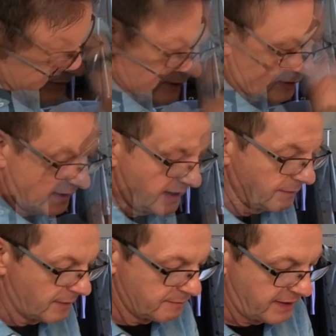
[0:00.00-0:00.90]
I'm going to take
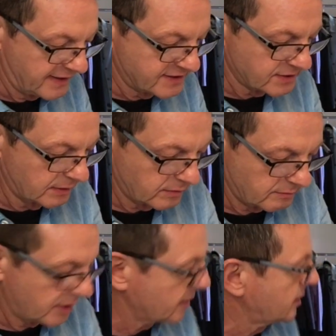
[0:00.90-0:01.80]
my pencil or
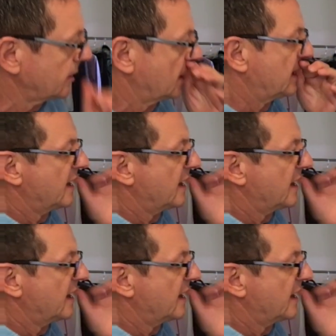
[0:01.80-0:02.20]
marker